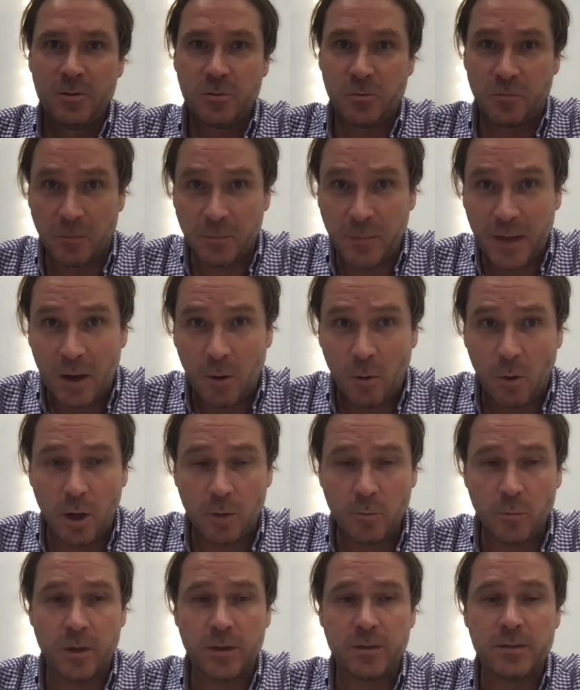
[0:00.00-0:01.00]
So from now
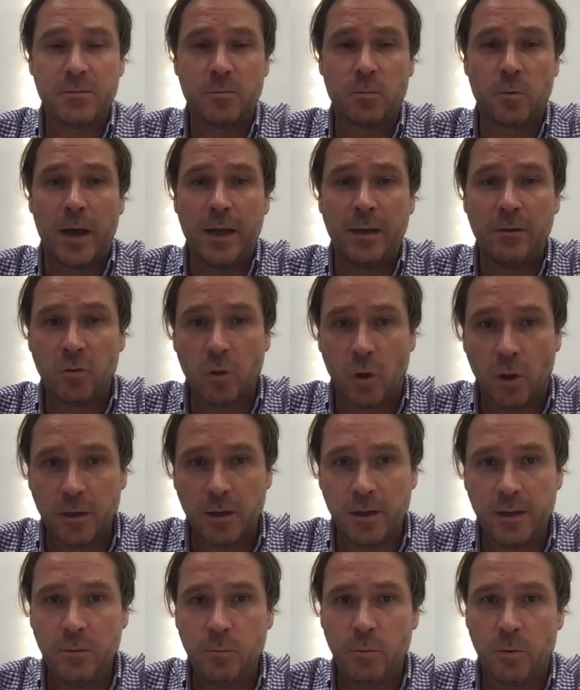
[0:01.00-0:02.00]
onwards, Ryan
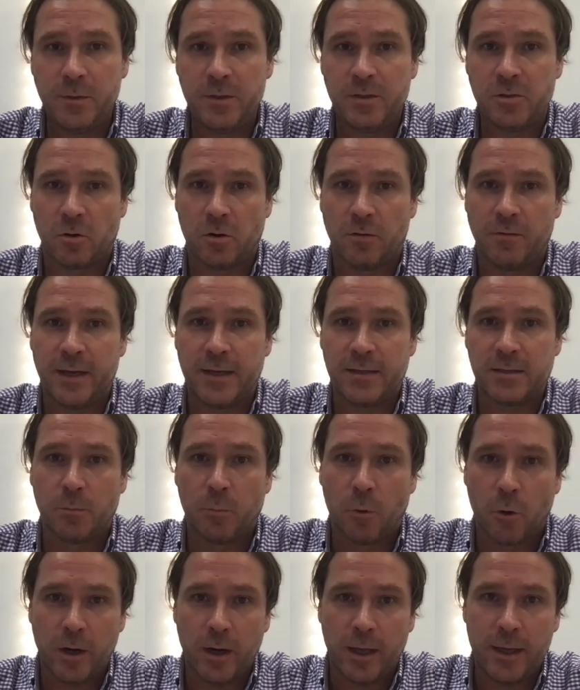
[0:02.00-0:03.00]
Donnelly will be serving as the
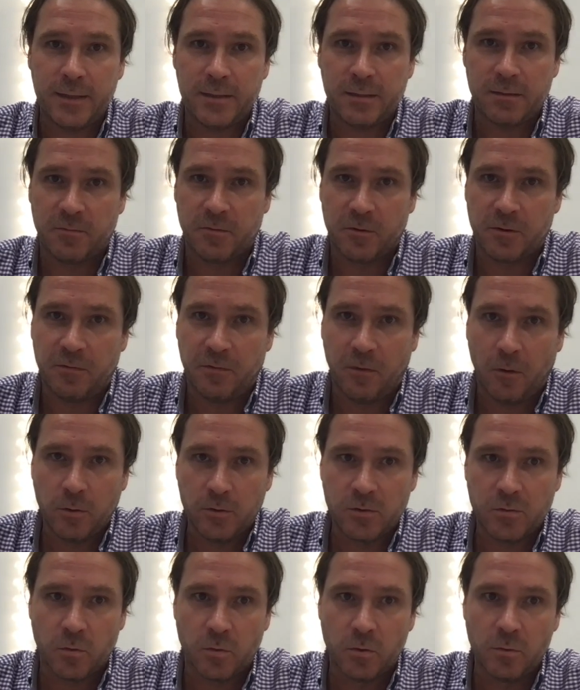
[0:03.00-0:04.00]
board liaison for the
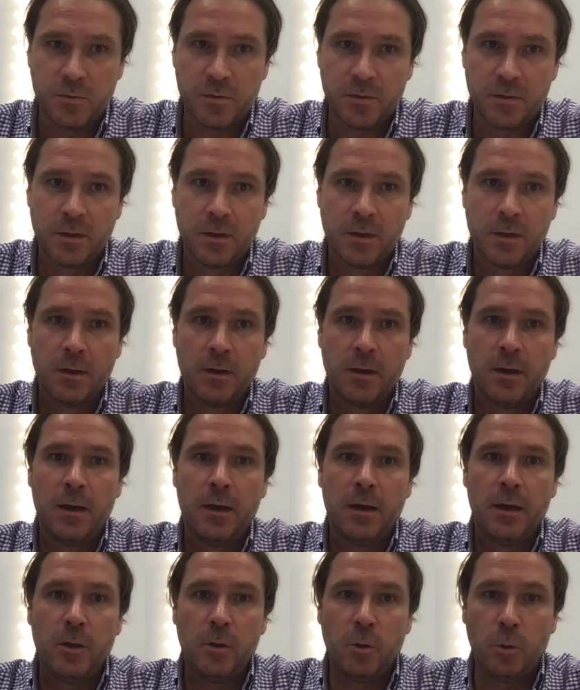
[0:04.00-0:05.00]
focus groups.
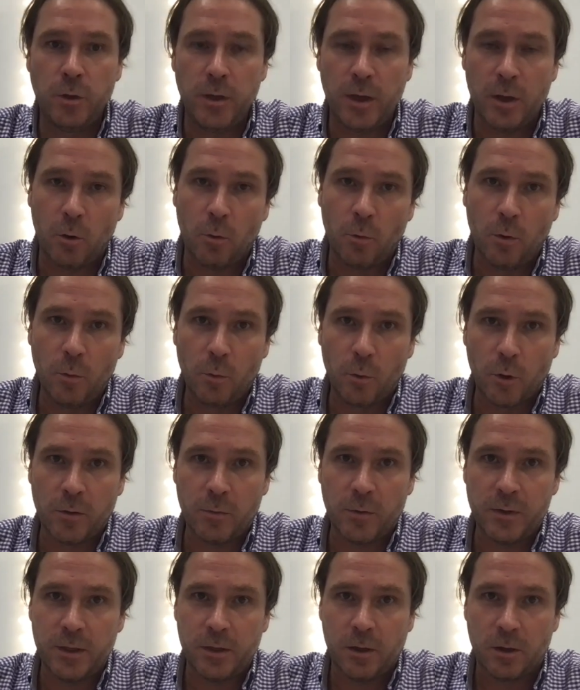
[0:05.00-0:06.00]
Yun Yeo will
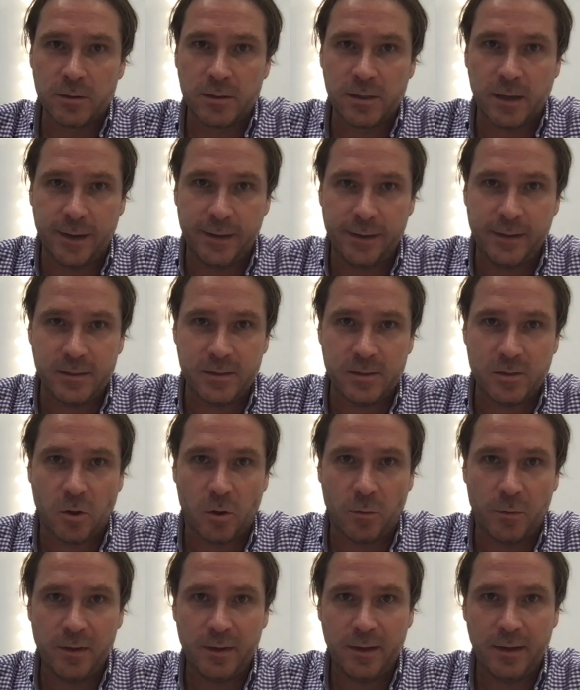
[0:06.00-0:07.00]
work with the Young Scientists
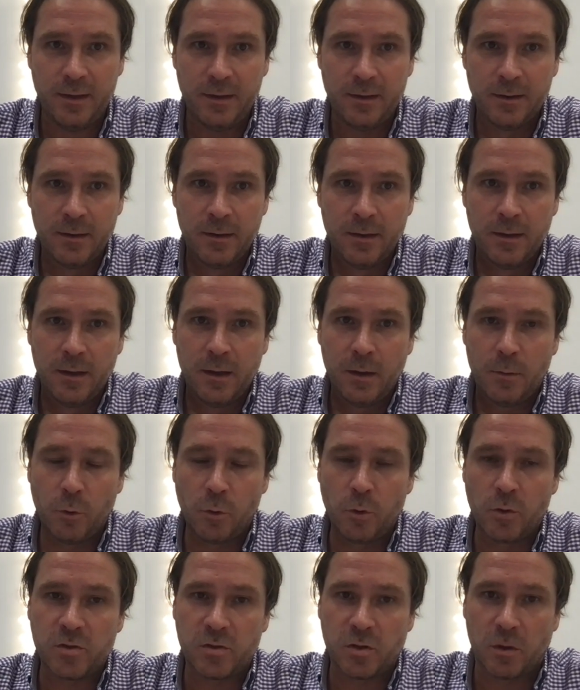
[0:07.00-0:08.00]
Committee.
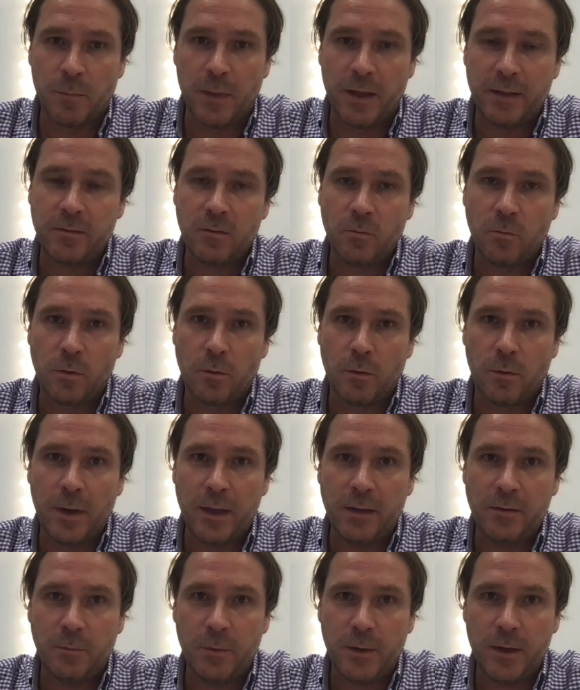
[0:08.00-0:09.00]
Bruno Sarmento will
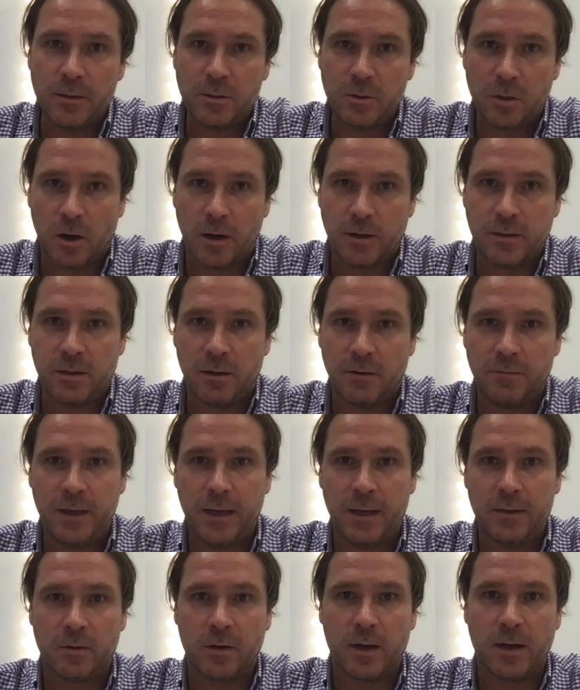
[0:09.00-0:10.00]
remain to be in charge of
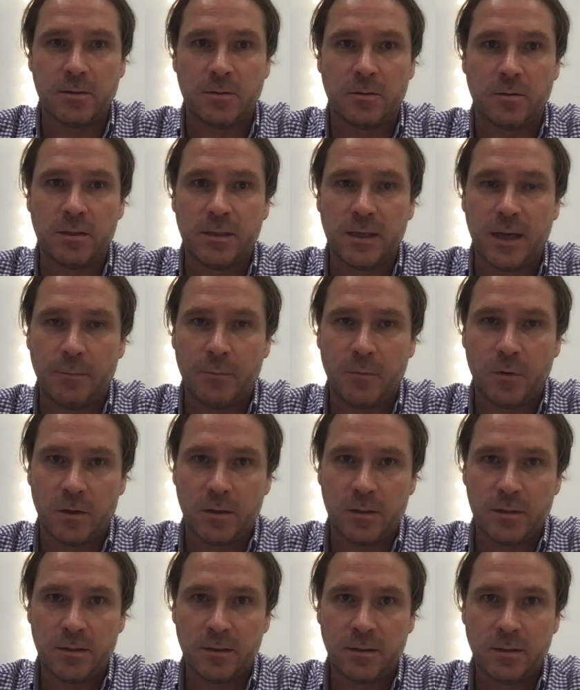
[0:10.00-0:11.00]
the international
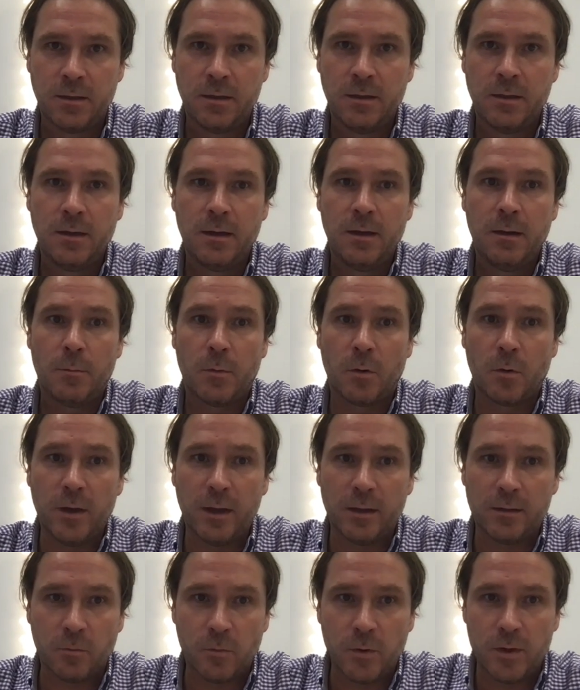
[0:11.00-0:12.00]
chapters.
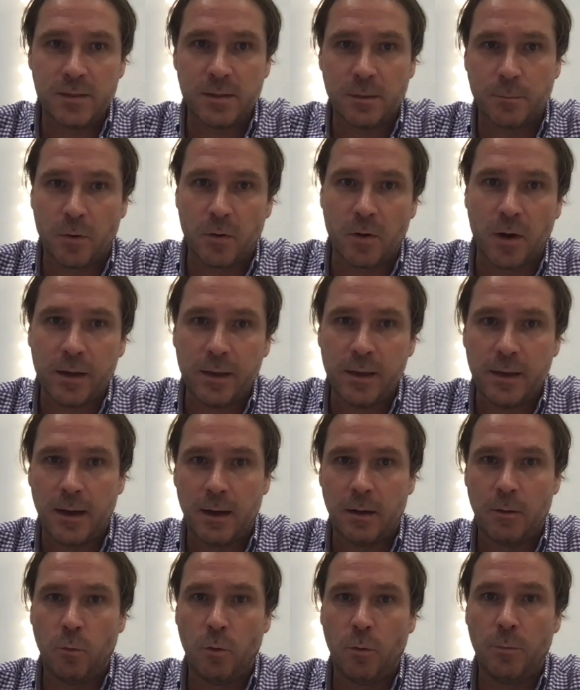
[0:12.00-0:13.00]
Maria Teresa
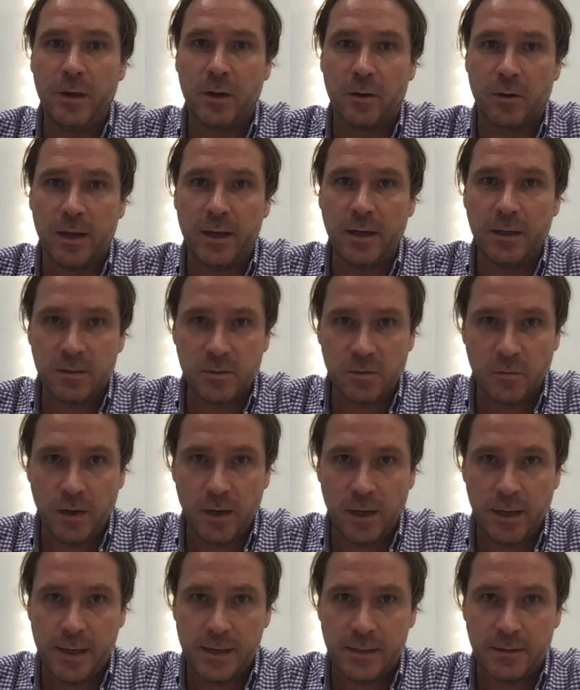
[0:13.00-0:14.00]
Paracchia will be our
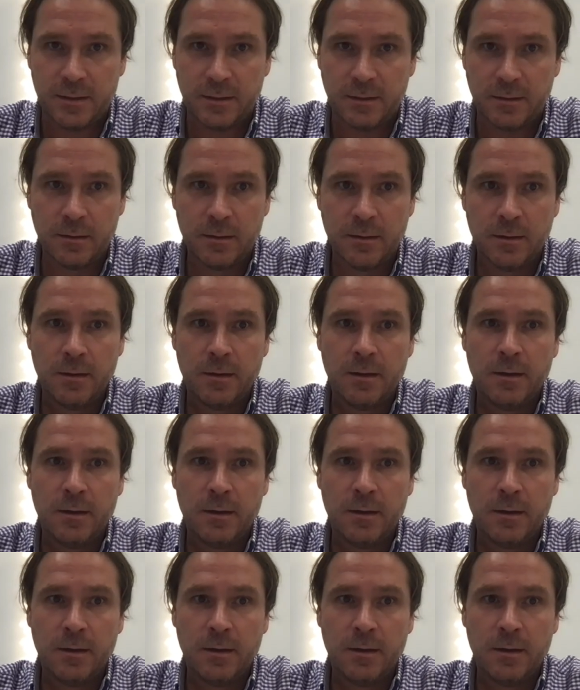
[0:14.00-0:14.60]
industry liaison.